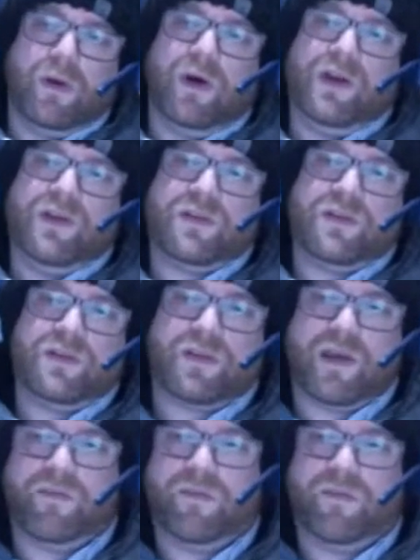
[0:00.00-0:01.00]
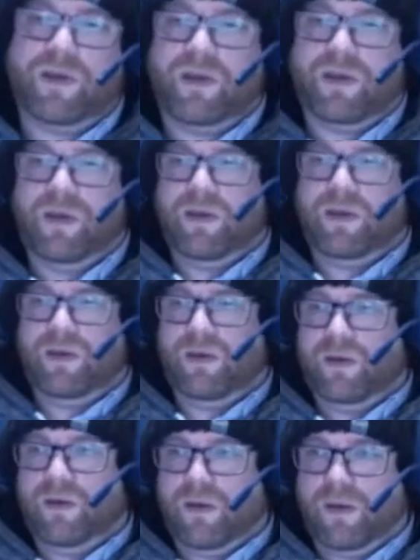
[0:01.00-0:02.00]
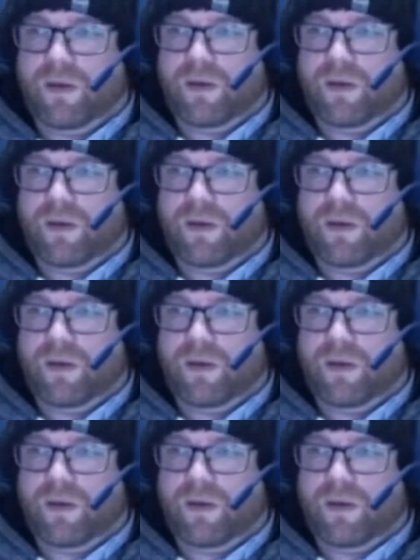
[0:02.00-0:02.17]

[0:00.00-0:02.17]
I discovered it in